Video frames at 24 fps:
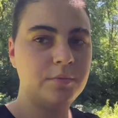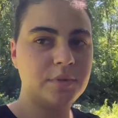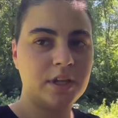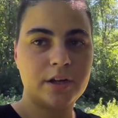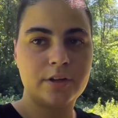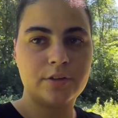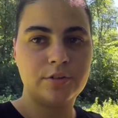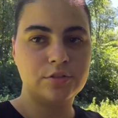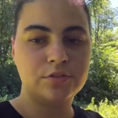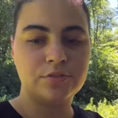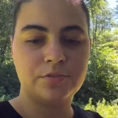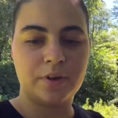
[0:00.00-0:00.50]
not
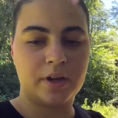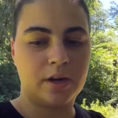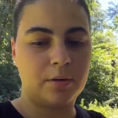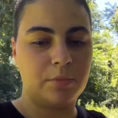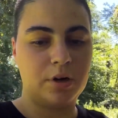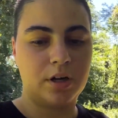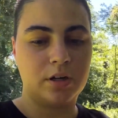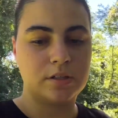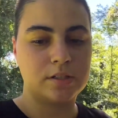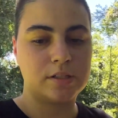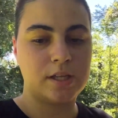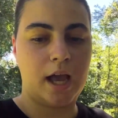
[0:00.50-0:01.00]
a huge fan of
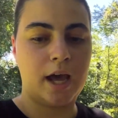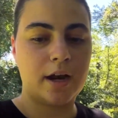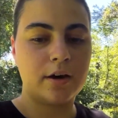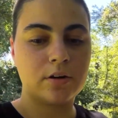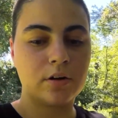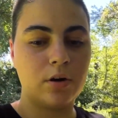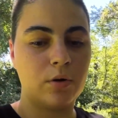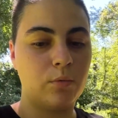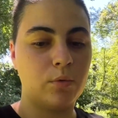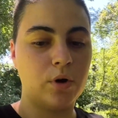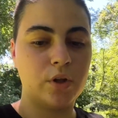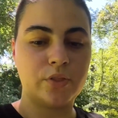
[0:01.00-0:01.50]
bugs. I don't
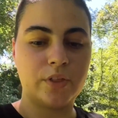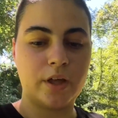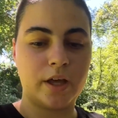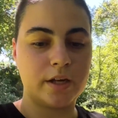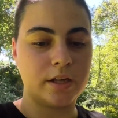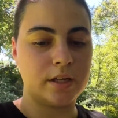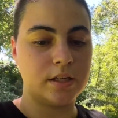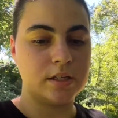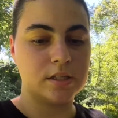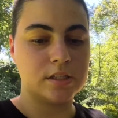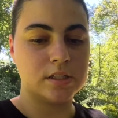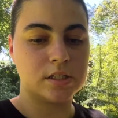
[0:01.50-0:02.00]
know what that
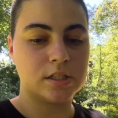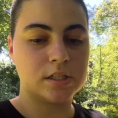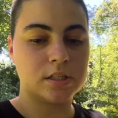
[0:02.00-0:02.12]
is.